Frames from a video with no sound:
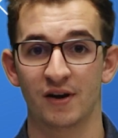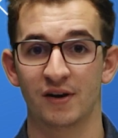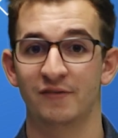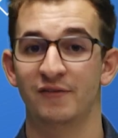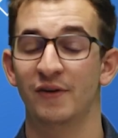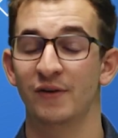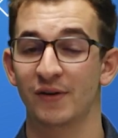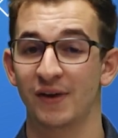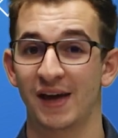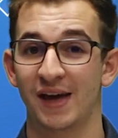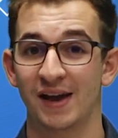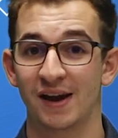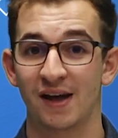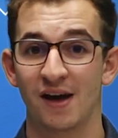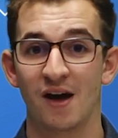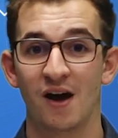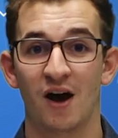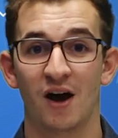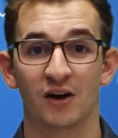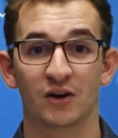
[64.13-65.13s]
and if he'll get
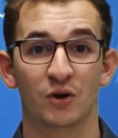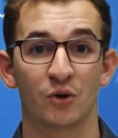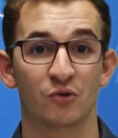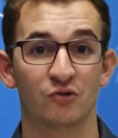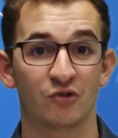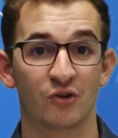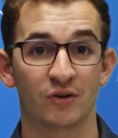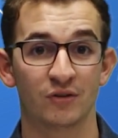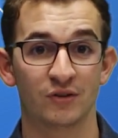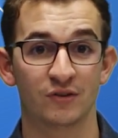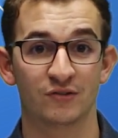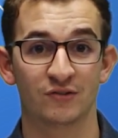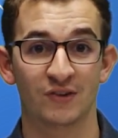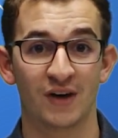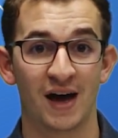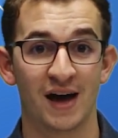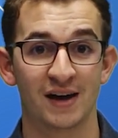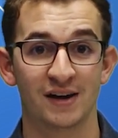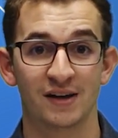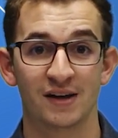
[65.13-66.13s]
on Coach Hurley's
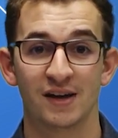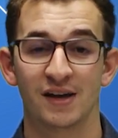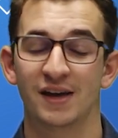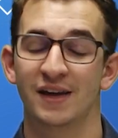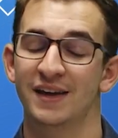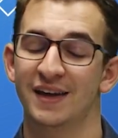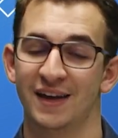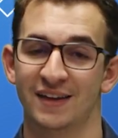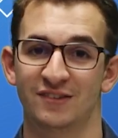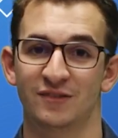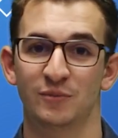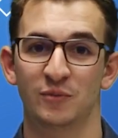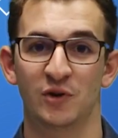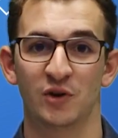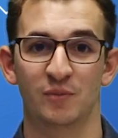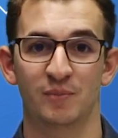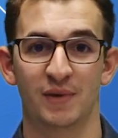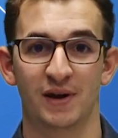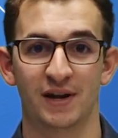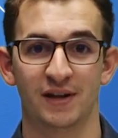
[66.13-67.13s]
side get some
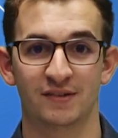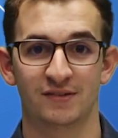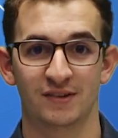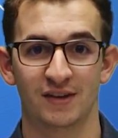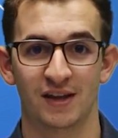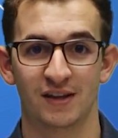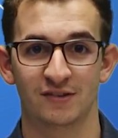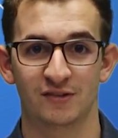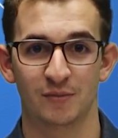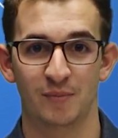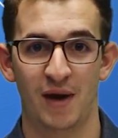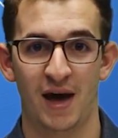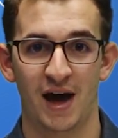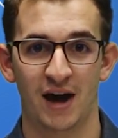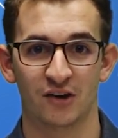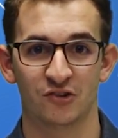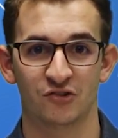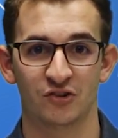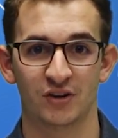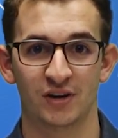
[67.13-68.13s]
good minutes and some
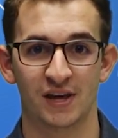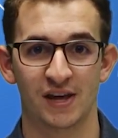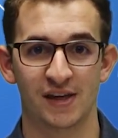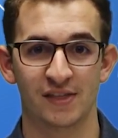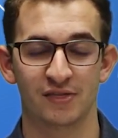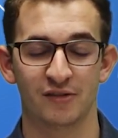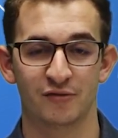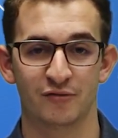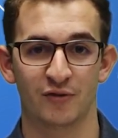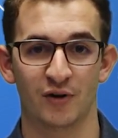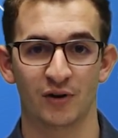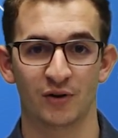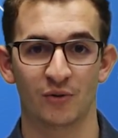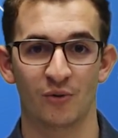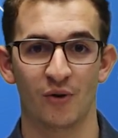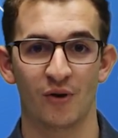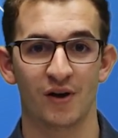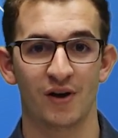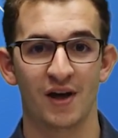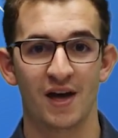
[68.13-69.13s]
action in the front
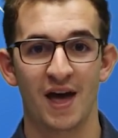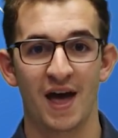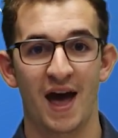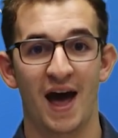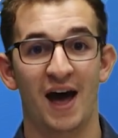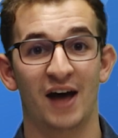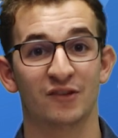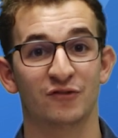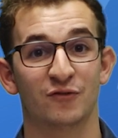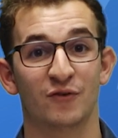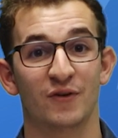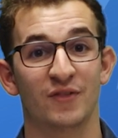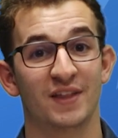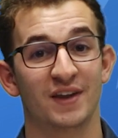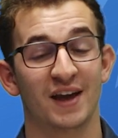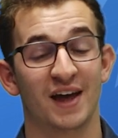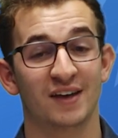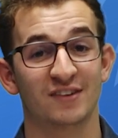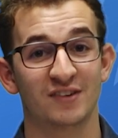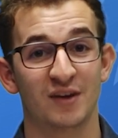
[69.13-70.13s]
court. As for in the
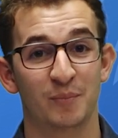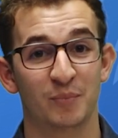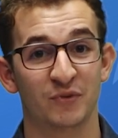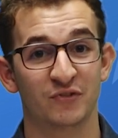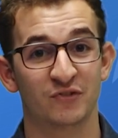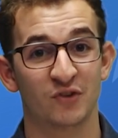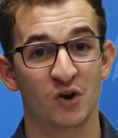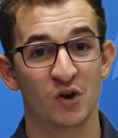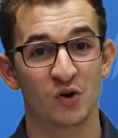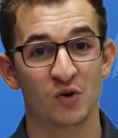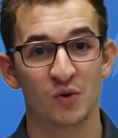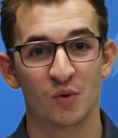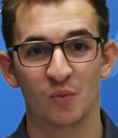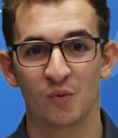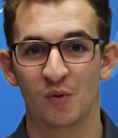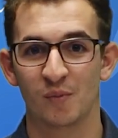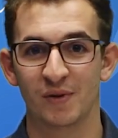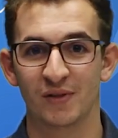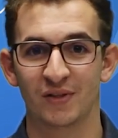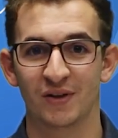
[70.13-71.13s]
next episode,
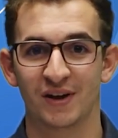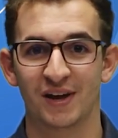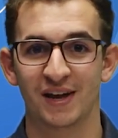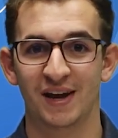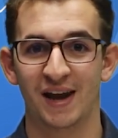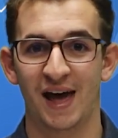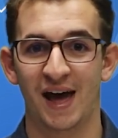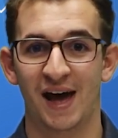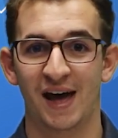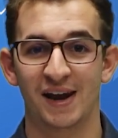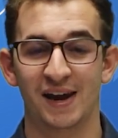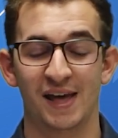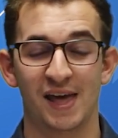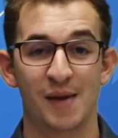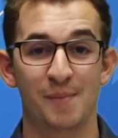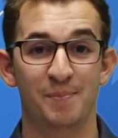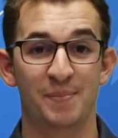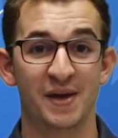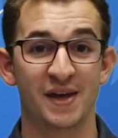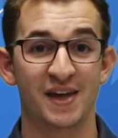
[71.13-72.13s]
we'll be looking at a
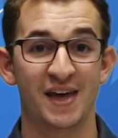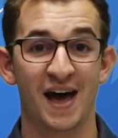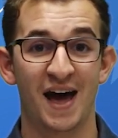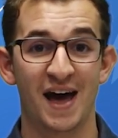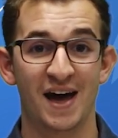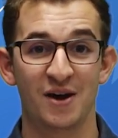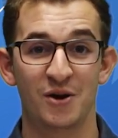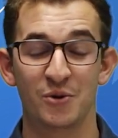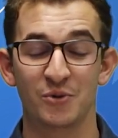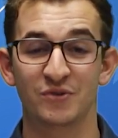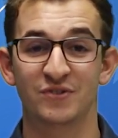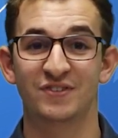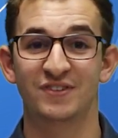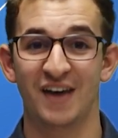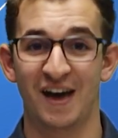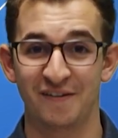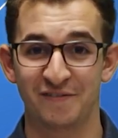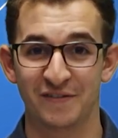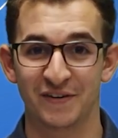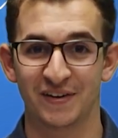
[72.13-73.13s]
big guy who
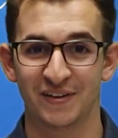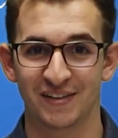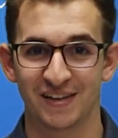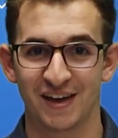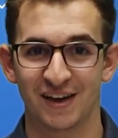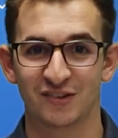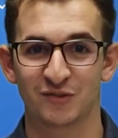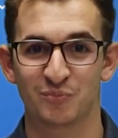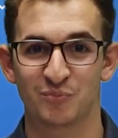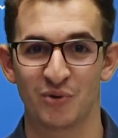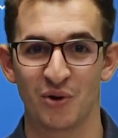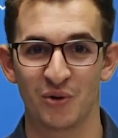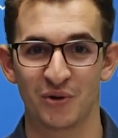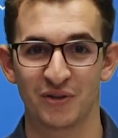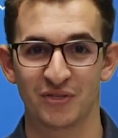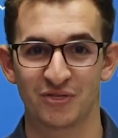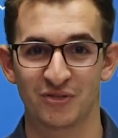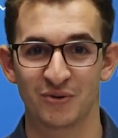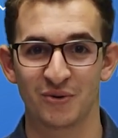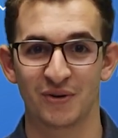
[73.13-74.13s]
definitely has
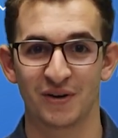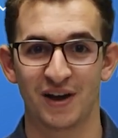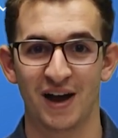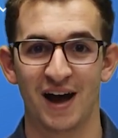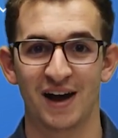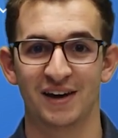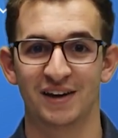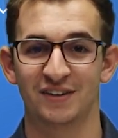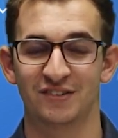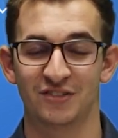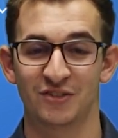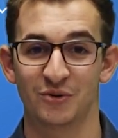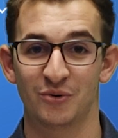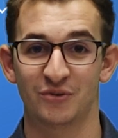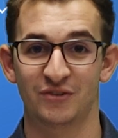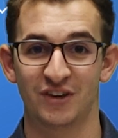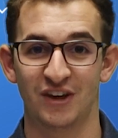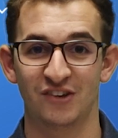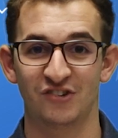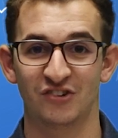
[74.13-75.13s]
broken through and gotten into the
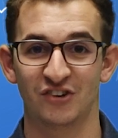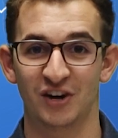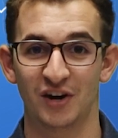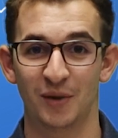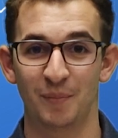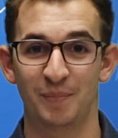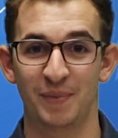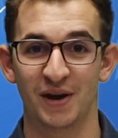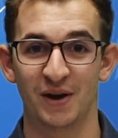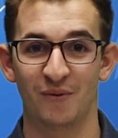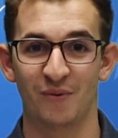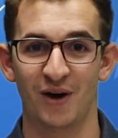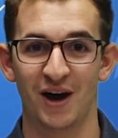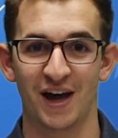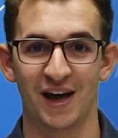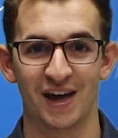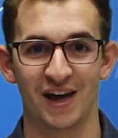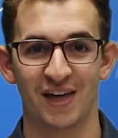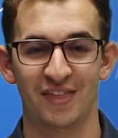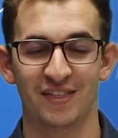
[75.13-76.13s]
rotation in a big
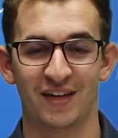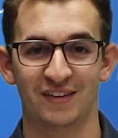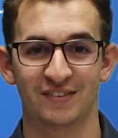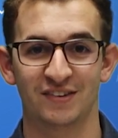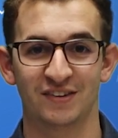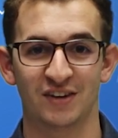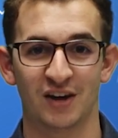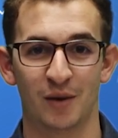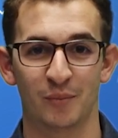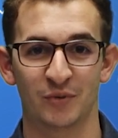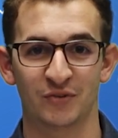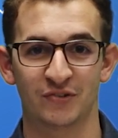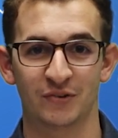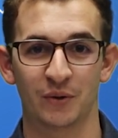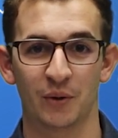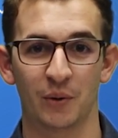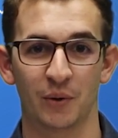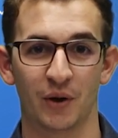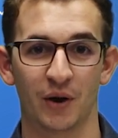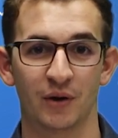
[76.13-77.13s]
way, and that's Adama
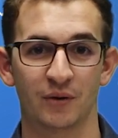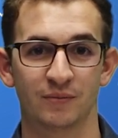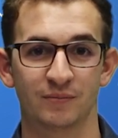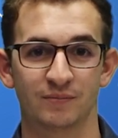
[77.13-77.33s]
Sanogo.